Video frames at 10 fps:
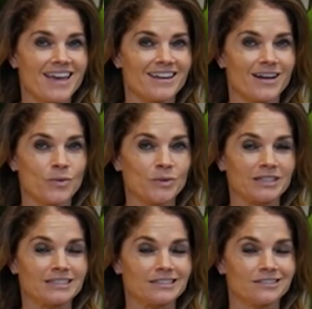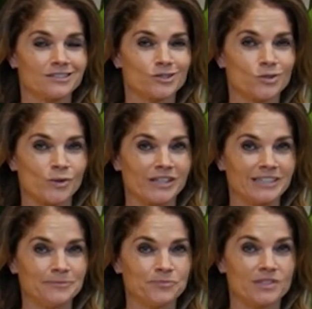and I want to tell you a
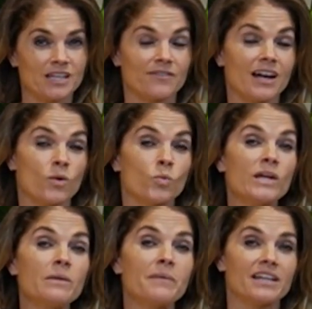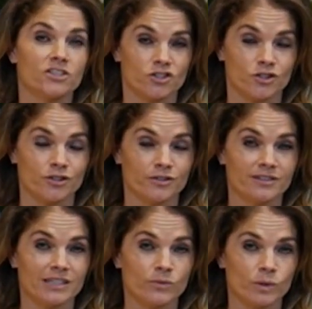story of how we made sure
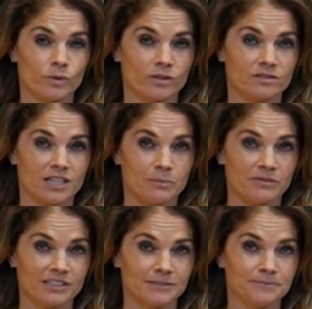that we were on top of it.